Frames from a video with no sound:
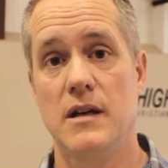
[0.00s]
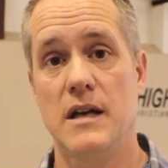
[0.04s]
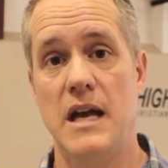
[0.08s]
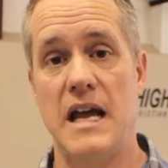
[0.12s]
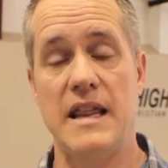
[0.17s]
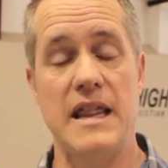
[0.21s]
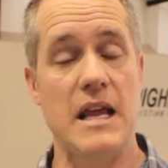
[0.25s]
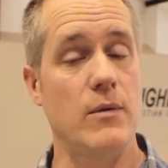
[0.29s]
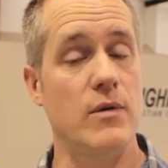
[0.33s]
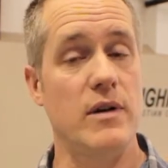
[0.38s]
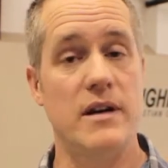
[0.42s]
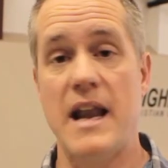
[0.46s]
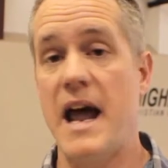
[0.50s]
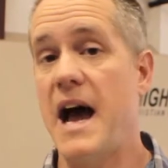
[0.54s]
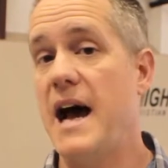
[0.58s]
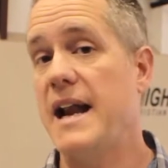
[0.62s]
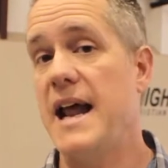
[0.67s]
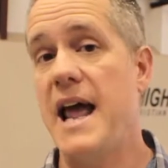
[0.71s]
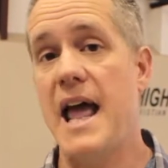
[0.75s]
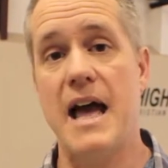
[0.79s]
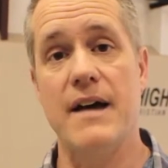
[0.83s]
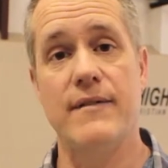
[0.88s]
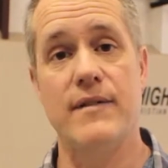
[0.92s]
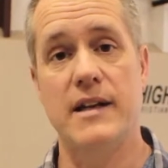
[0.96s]
and they would not
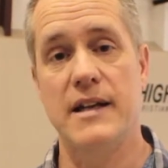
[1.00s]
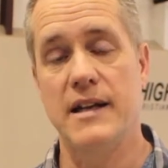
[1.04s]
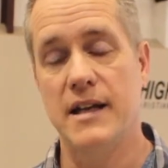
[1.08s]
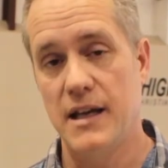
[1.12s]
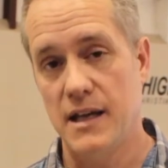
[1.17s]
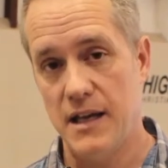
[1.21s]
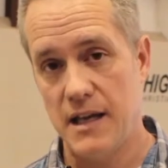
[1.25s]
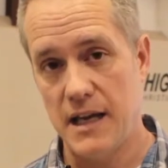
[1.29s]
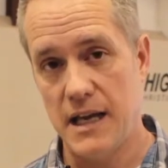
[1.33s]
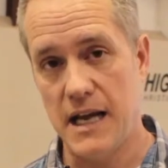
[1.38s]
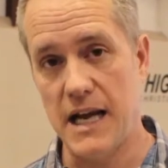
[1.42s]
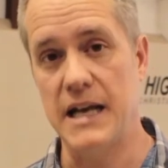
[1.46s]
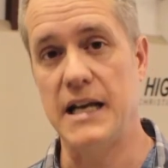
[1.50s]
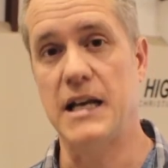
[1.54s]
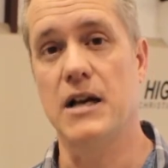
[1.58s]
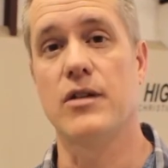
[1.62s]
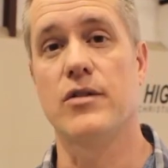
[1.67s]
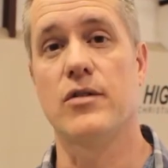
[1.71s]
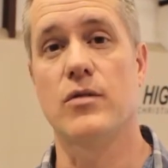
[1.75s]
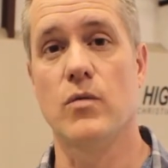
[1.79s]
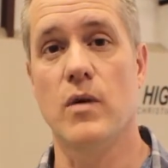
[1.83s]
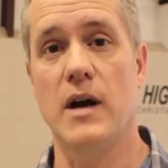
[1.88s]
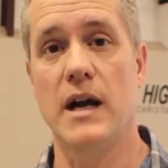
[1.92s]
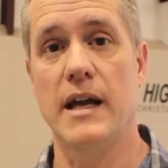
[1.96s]
have it any
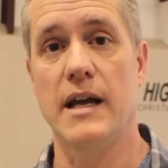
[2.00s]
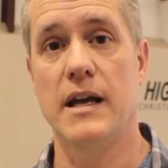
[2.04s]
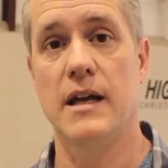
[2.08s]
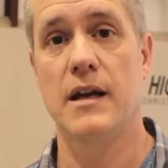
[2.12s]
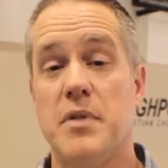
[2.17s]
other way.